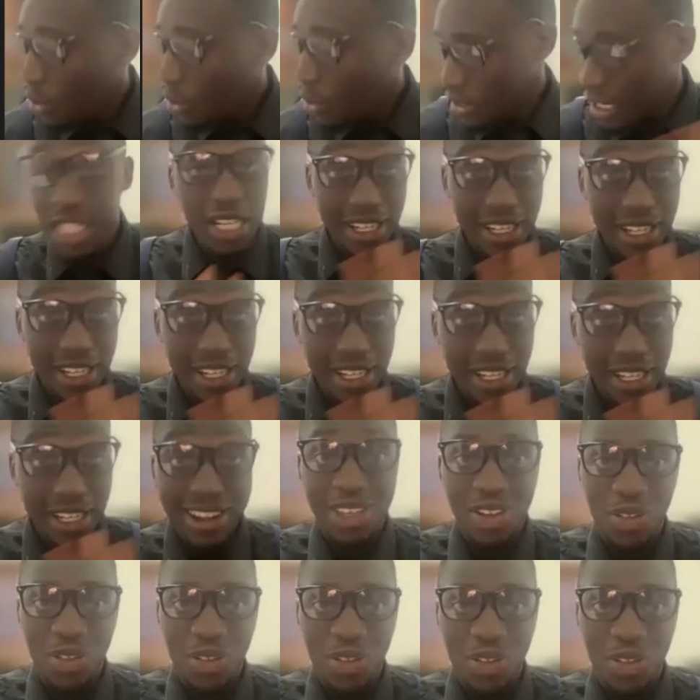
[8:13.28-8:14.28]
there was actually
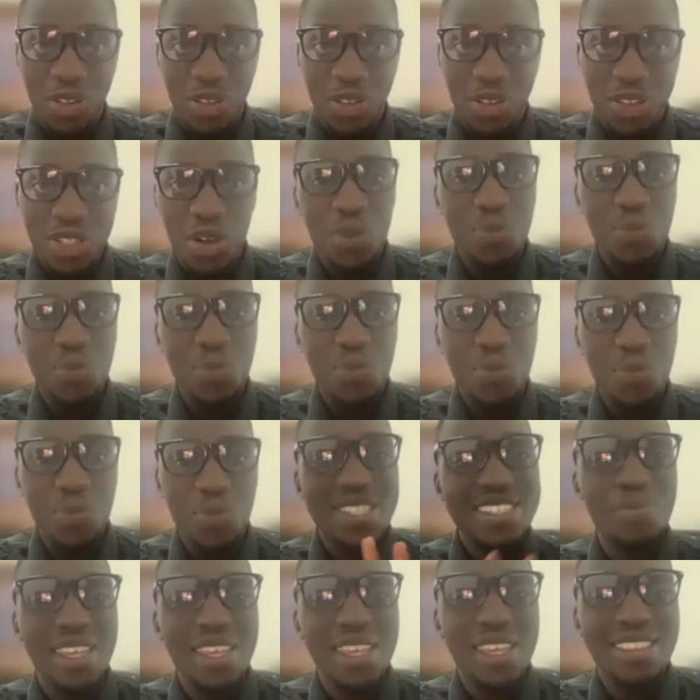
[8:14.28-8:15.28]
nothing on this note,
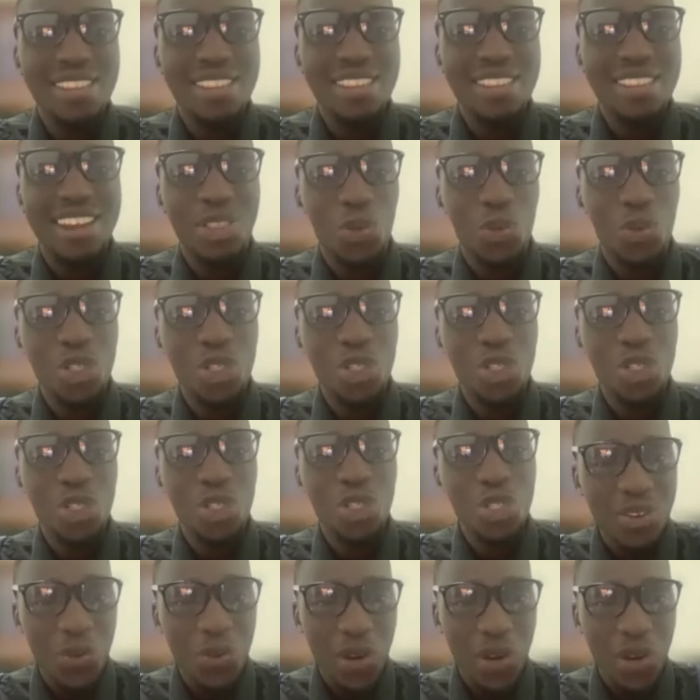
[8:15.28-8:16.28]
but something that I
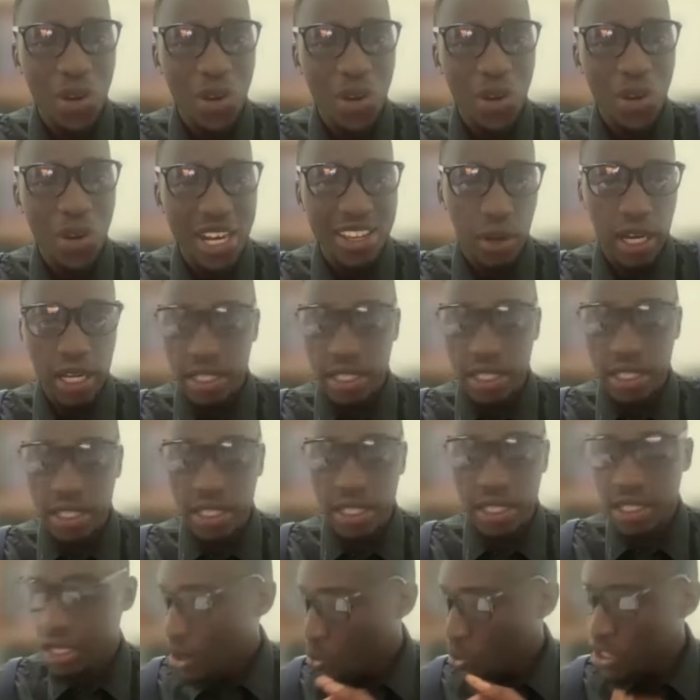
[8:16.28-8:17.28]
thought you did really
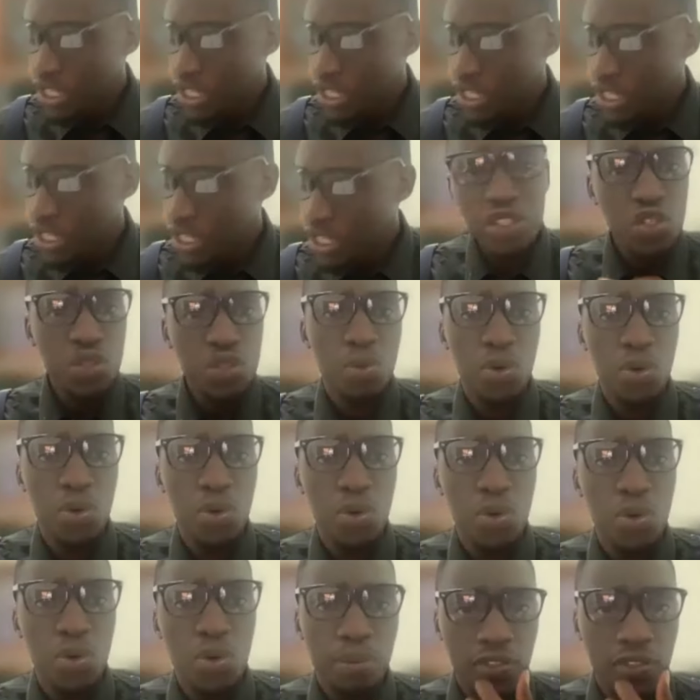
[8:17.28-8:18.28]
great was, as you
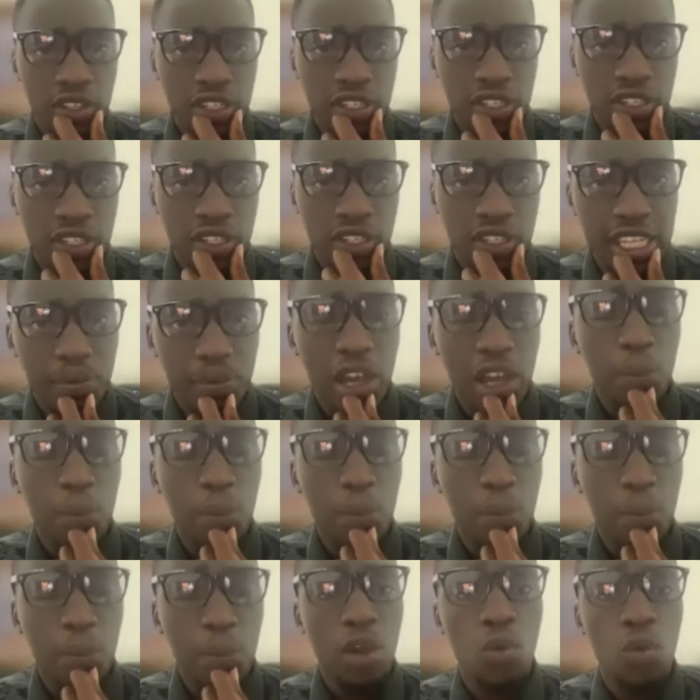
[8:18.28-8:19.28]
spoke about the
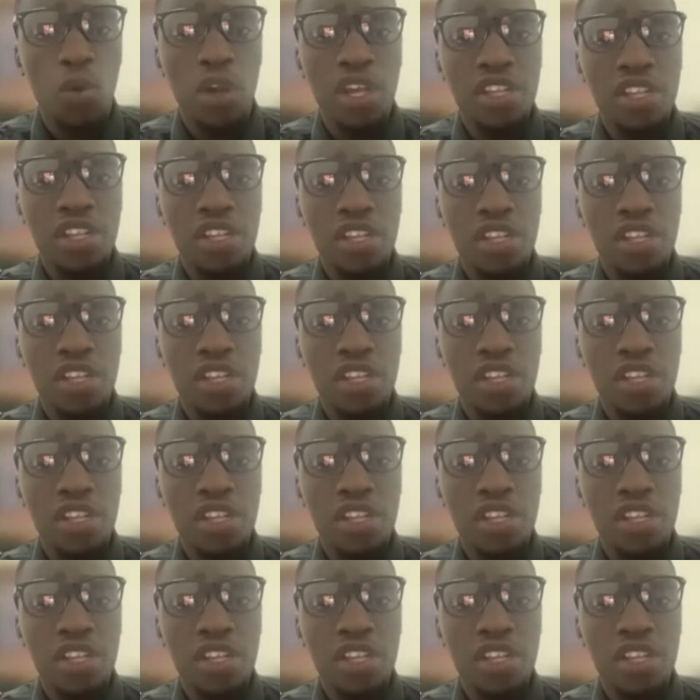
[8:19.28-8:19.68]
team, a